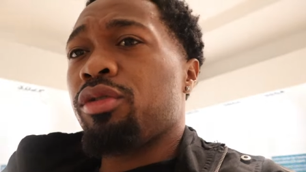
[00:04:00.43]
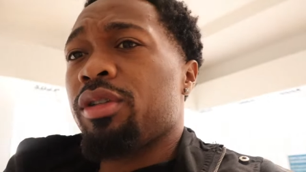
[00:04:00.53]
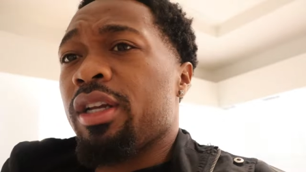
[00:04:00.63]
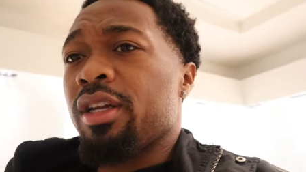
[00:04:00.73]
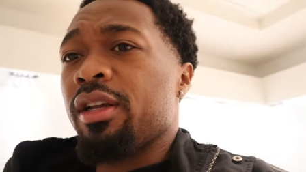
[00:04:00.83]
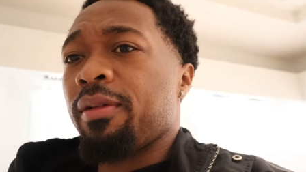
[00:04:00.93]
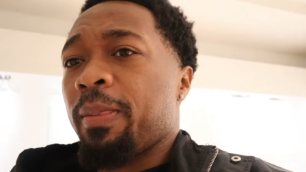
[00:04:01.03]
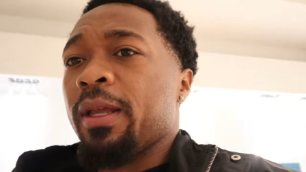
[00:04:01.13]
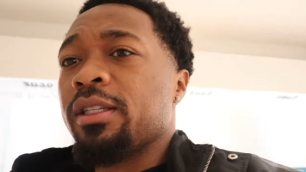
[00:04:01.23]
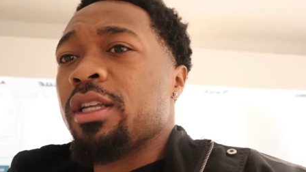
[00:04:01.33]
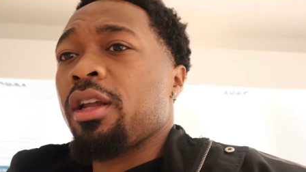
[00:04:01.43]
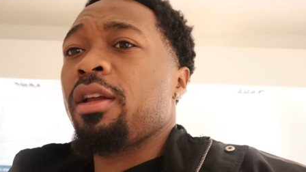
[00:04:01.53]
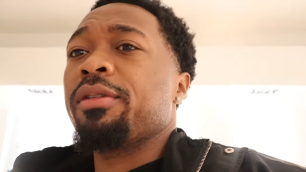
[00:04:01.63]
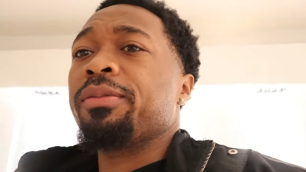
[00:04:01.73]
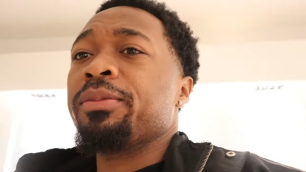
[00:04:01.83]
Tuesday,
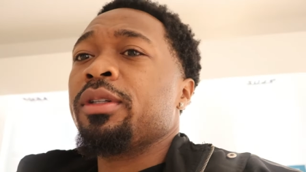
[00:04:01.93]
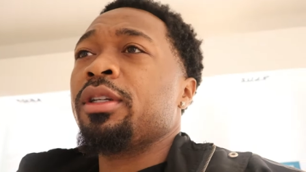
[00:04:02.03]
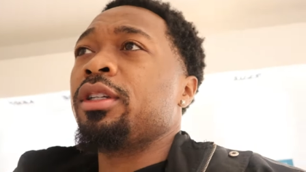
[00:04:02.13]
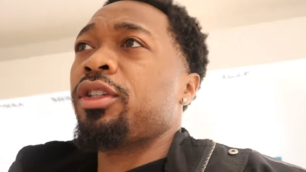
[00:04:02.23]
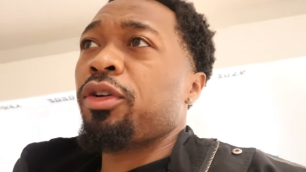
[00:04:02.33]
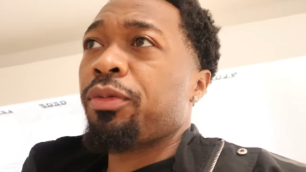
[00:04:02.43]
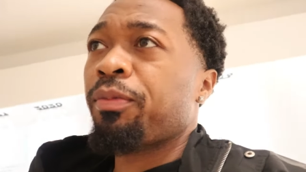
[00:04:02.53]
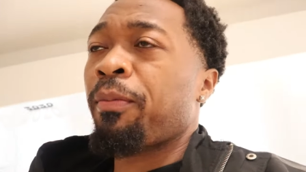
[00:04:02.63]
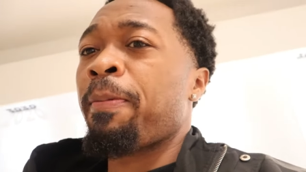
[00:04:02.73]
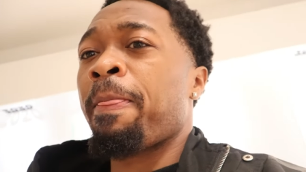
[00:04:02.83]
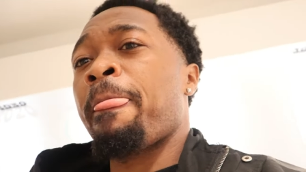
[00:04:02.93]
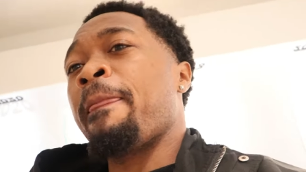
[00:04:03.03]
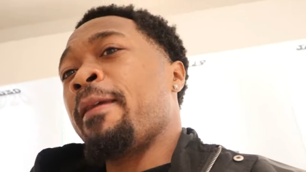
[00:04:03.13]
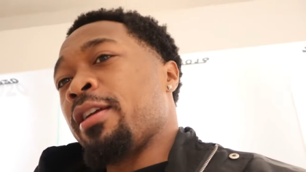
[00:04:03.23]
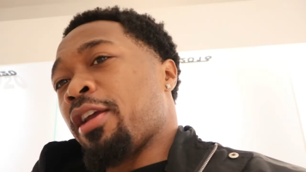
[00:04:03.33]
yesterday. So
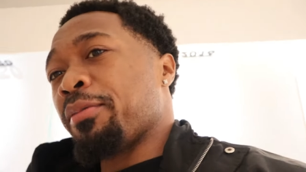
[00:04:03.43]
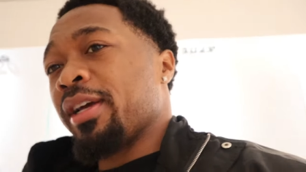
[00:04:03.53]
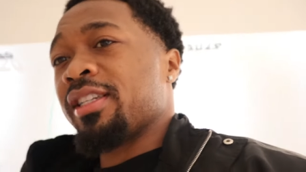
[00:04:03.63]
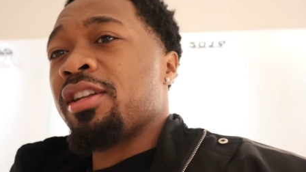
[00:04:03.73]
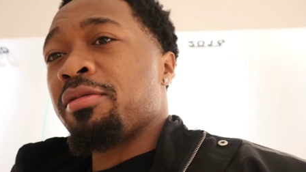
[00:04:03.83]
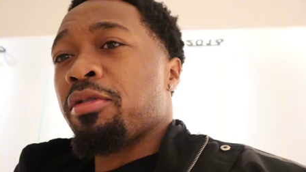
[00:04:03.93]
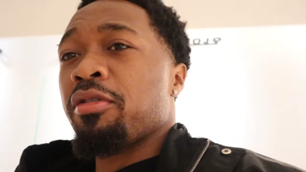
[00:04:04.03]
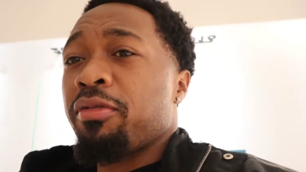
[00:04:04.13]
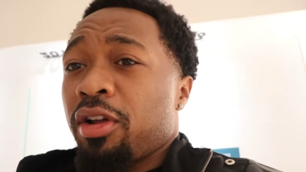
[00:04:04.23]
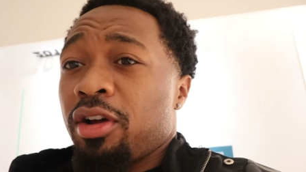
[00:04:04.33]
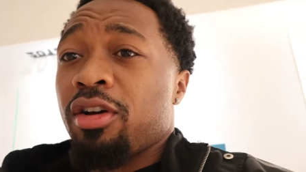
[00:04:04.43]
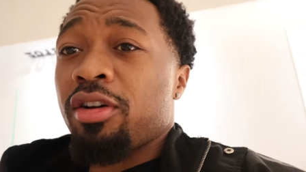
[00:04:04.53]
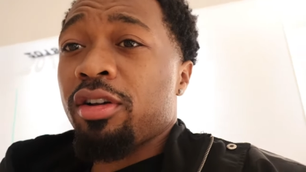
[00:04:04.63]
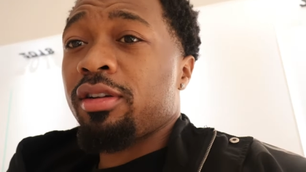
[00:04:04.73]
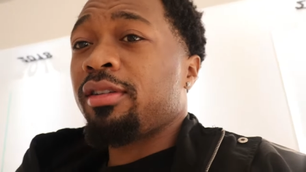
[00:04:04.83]
y'all might see them on the
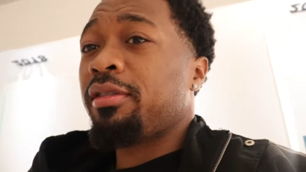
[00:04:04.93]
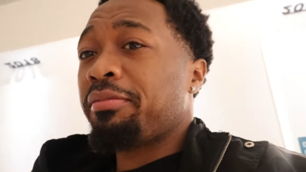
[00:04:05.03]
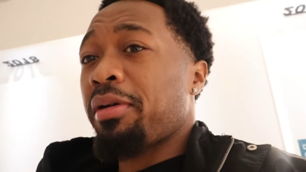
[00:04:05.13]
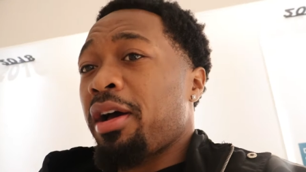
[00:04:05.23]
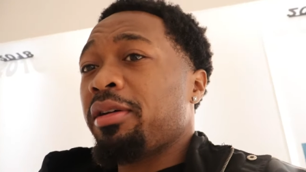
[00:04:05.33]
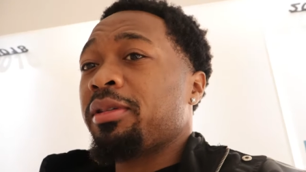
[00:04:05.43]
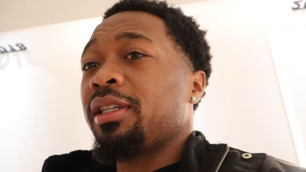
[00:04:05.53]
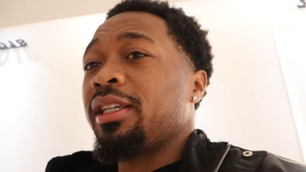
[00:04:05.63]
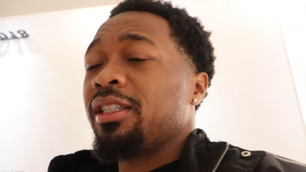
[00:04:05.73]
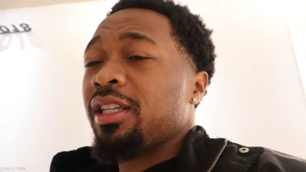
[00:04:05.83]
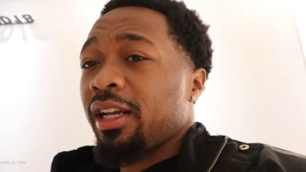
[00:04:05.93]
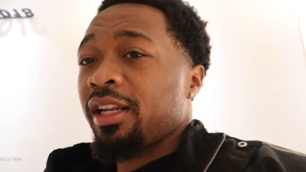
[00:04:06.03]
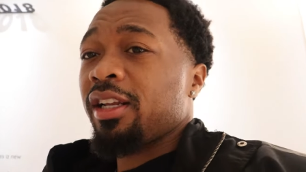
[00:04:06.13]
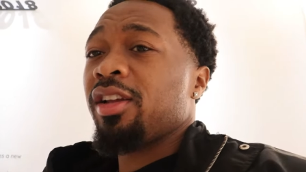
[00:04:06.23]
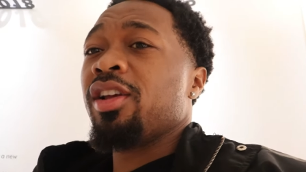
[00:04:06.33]
vlog, Pops and his
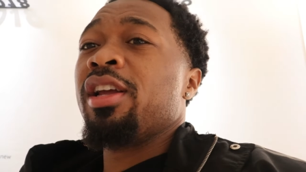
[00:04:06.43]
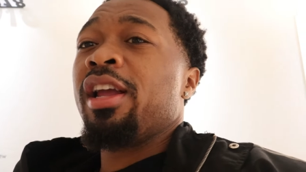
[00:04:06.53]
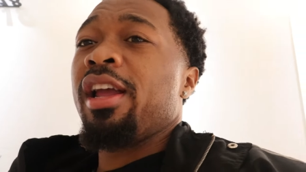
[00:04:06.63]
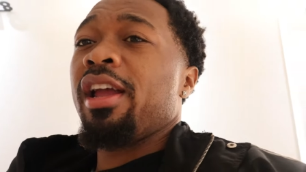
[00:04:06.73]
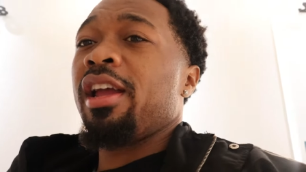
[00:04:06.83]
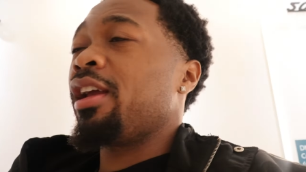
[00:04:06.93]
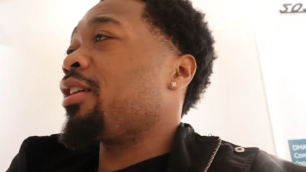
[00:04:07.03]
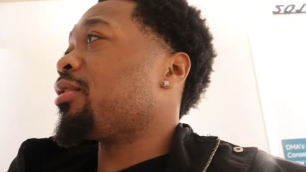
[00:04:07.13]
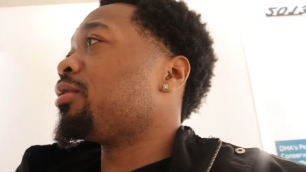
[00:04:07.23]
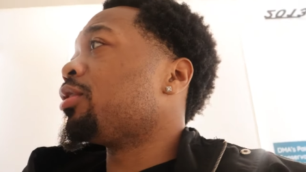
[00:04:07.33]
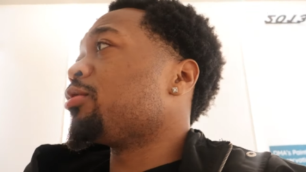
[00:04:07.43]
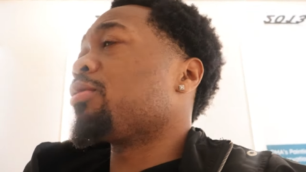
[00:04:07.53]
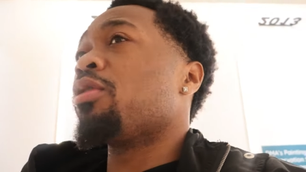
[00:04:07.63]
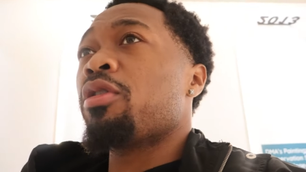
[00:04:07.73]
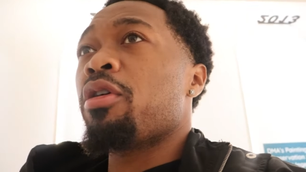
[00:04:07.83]
lady. And
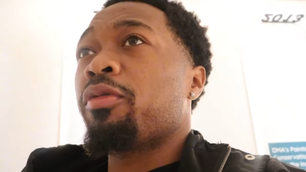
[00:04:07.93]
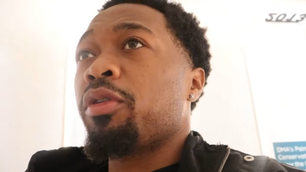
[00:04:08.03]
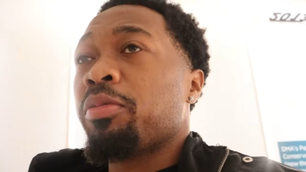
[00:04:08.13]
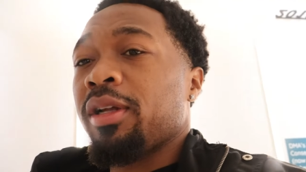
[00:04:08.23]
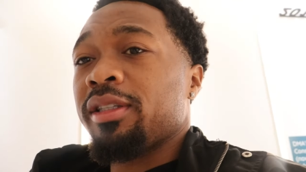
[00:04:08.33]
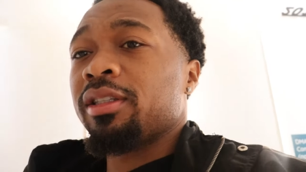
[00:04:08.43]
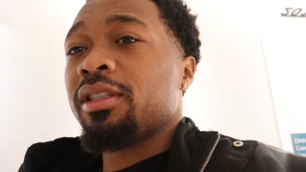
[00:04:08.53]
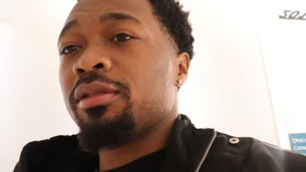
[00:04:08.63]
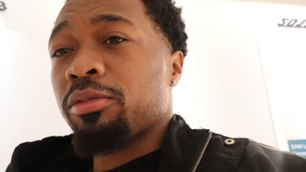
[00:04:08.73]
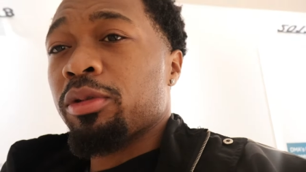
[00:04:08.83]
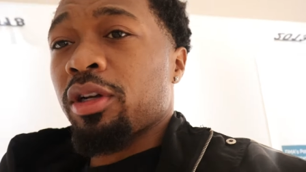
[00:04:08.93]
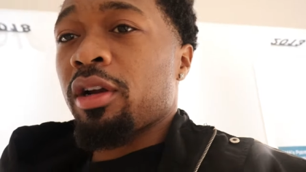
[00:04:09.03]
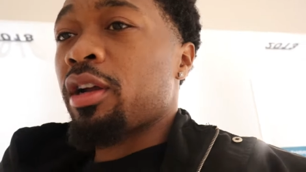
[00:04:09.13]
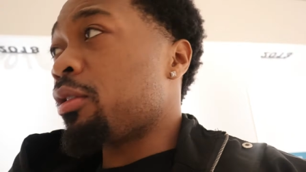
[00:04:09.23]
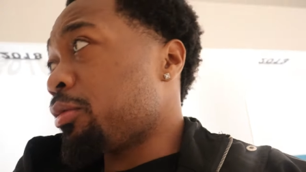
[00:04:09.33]
we're gonna go a few places. I want
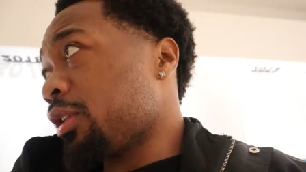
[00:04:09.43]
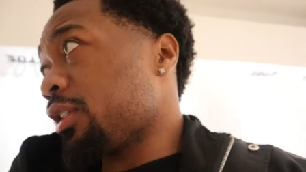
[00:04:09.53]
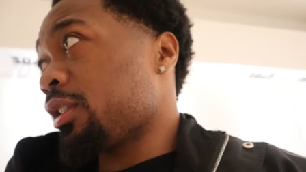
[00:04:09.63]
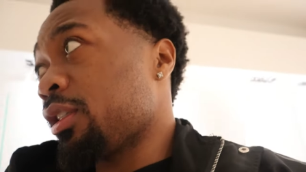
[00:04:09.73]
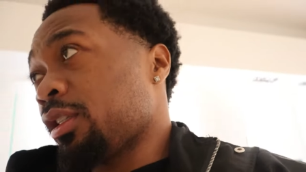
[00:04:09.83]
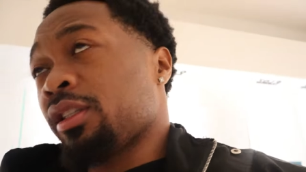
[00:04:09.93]
y'all to come with us,